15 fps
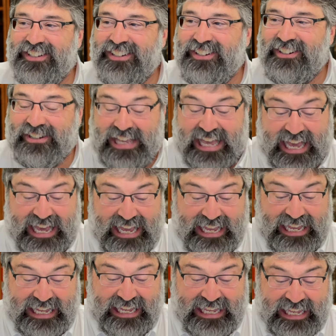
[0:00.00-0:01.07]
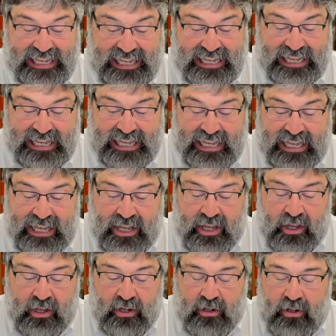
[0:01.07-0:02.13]
Okay?
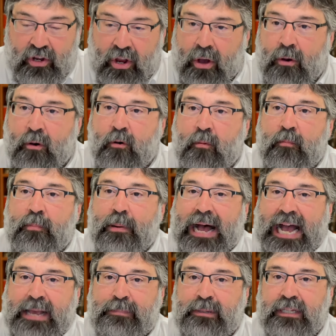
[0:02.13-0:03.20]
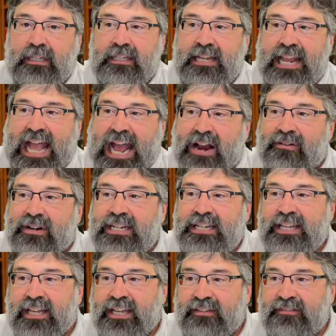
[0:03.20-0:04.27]
No Bible
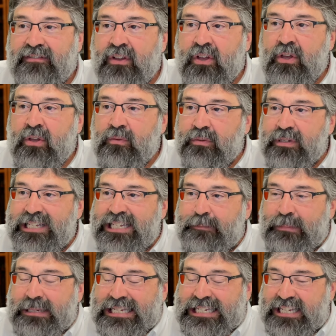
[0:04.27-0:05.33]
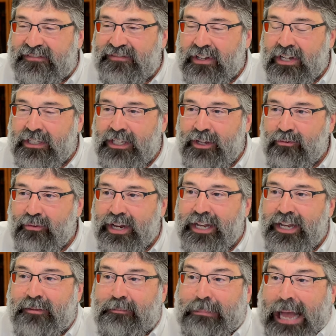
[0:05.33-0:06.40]
narrative was specifically
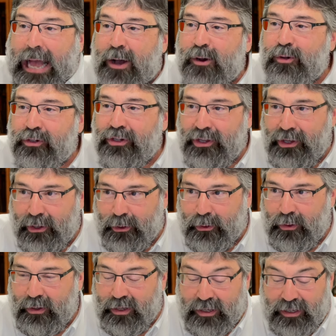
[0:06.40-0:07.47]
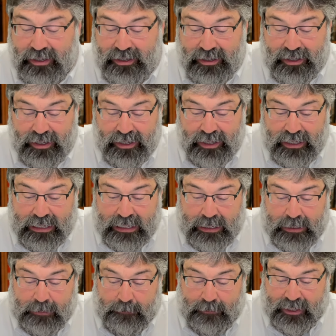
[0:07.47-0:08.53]
written about you,
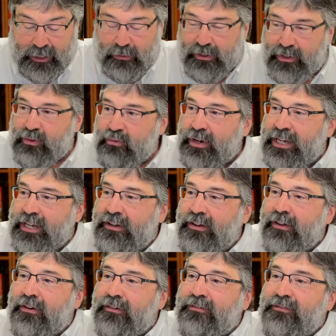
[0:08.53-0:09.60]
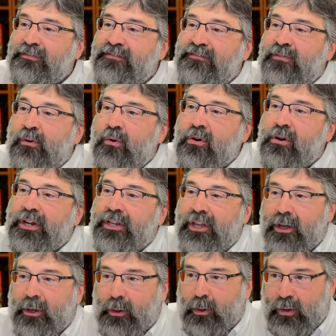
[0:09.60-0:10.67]
but it was written for
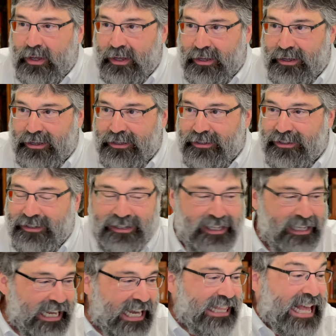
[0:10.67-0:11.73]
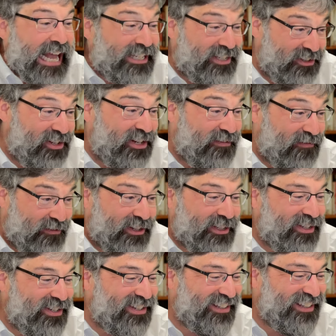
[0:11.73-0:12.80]
you, and that's a
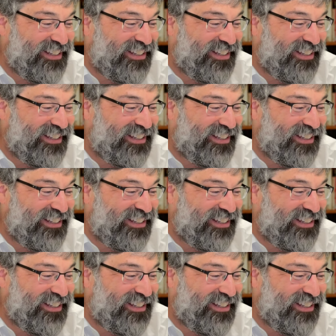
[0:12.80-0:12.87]
difference.